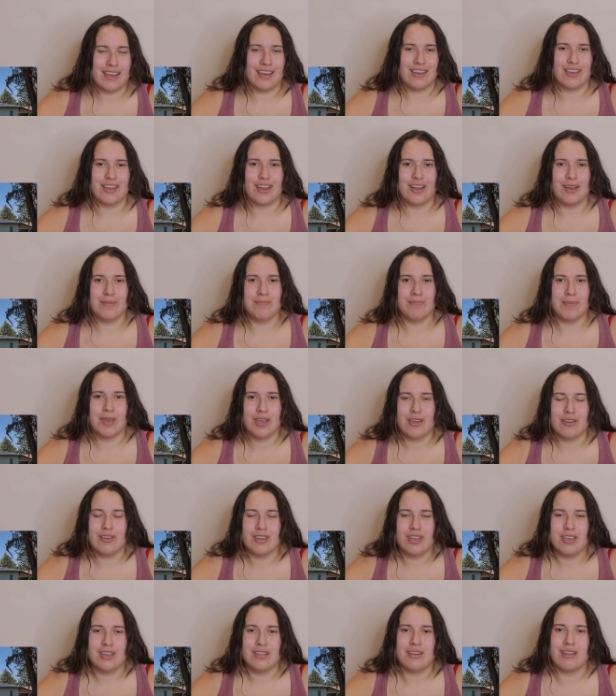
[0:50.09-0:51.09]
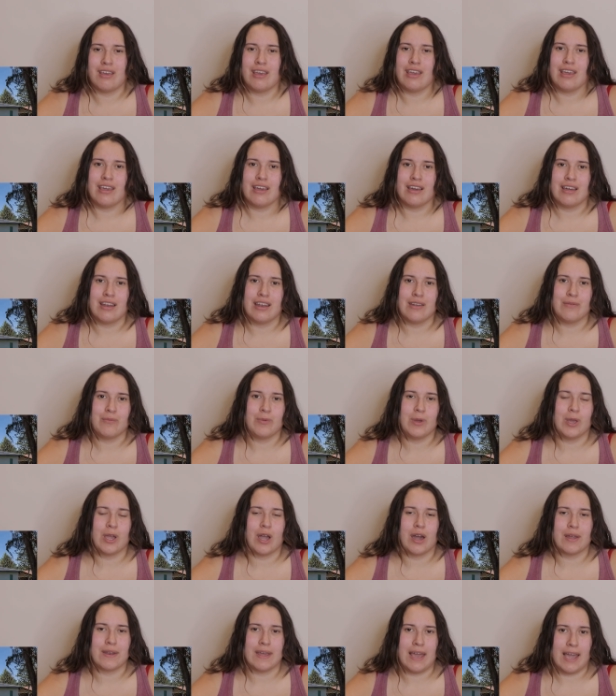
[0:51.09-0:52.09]
I got married and we
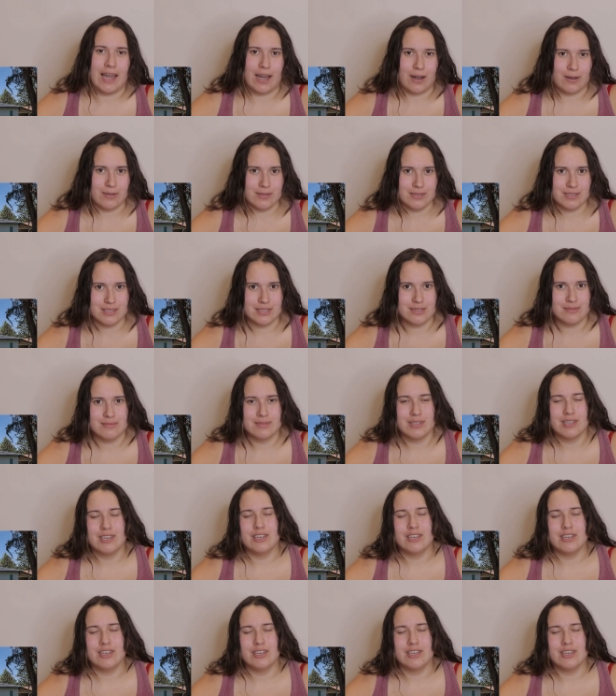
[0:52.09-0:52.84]
got a house.